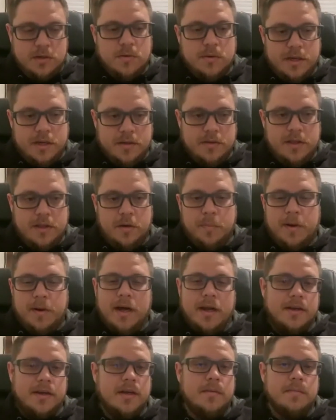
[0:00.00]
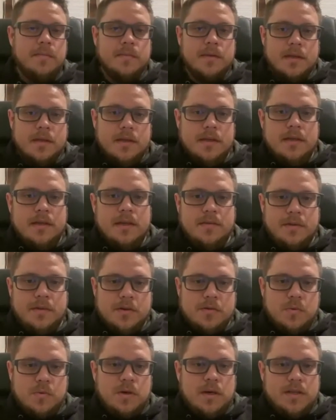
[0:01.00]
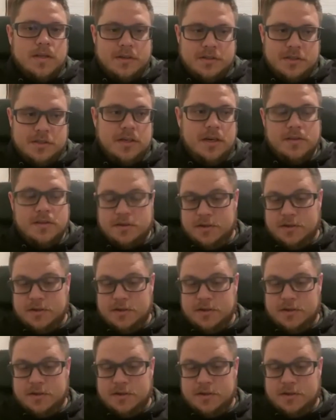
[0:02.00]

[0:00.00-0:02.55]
They'll pot up. If there's one, there's another.